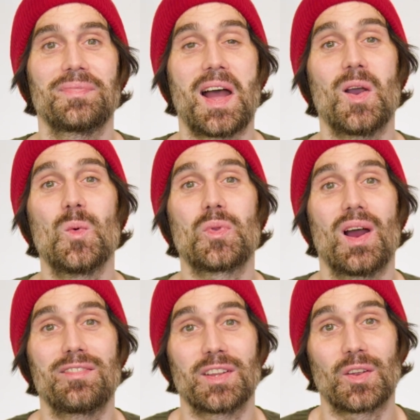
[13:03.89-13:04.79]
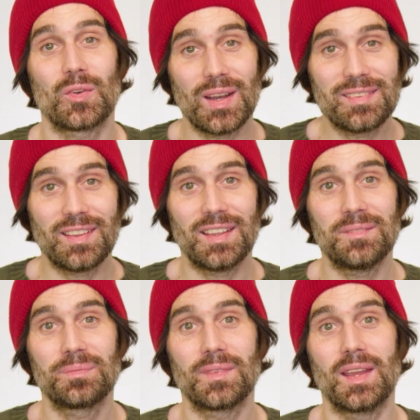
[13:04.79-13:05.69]
I hope you're having a great
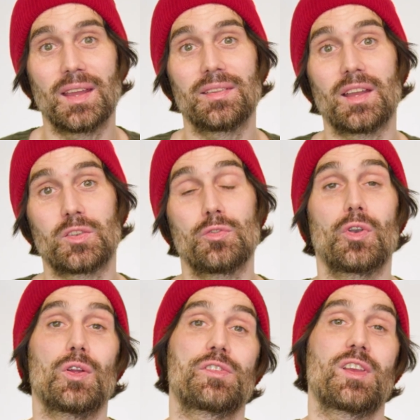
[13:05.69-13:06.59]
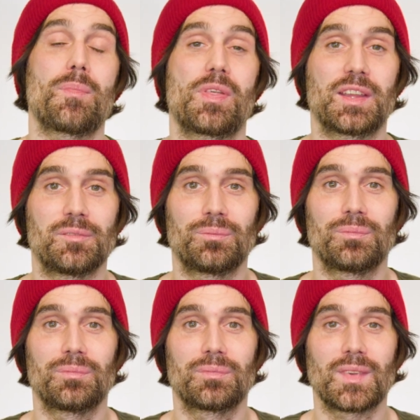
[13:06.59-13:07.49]
day and that you've learned something.
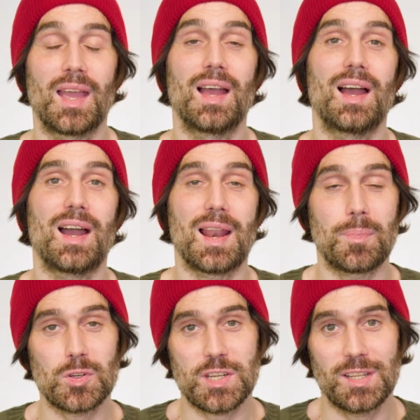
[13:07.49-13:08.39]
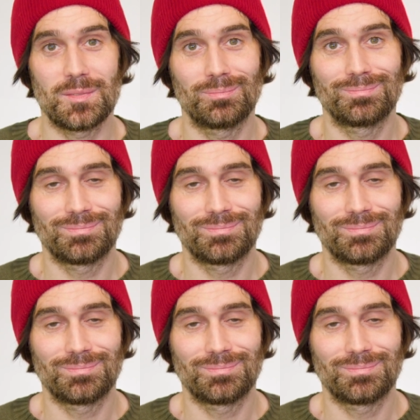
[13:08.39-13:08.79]
À la prochaine!